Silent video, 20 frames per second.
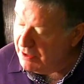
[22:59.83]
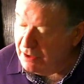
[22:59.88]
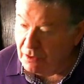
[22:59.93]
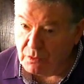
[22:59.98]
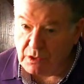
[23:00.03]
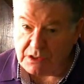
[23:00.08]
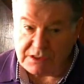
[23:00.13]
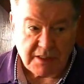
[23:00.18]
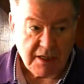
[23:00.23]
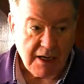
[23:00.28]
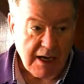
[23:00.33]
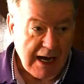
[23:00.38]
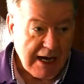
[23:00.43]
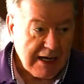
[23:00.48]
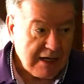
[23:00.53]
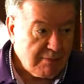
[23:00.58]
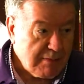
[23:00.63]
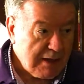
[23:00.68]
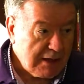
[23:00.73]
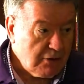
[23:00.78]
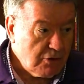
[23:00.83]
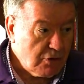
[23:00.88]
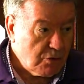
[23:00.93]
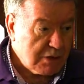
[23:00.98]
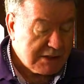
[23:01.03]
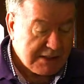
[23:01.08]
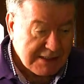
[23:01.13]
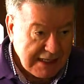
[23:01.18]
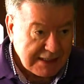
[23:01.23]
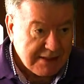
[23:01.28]
was Eichmann, who
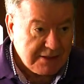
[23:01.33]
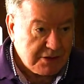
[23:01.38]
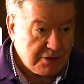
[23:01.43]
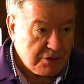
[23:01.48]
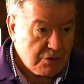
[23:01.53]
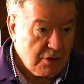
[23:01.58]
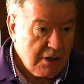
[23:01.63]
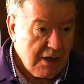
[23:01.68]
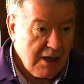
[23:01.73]
was sent to